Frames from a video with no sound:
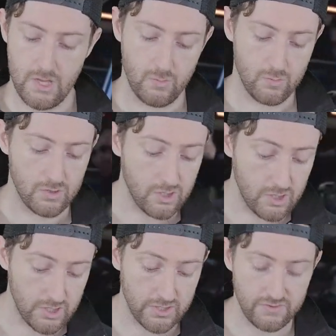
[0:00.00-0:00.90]
a
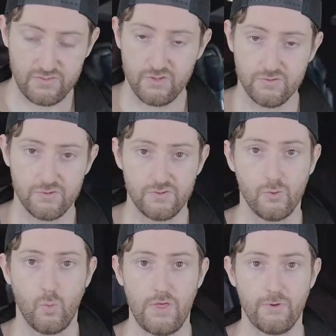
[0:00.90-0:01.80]
little silver
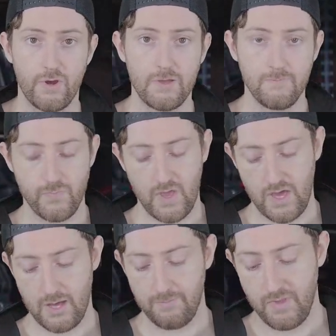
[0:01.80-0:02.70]
for weathering.
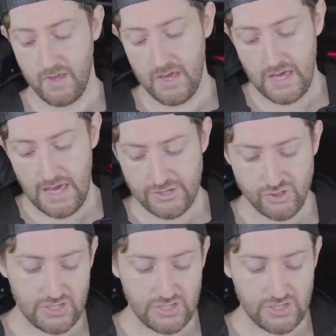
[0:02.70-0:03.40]
Actually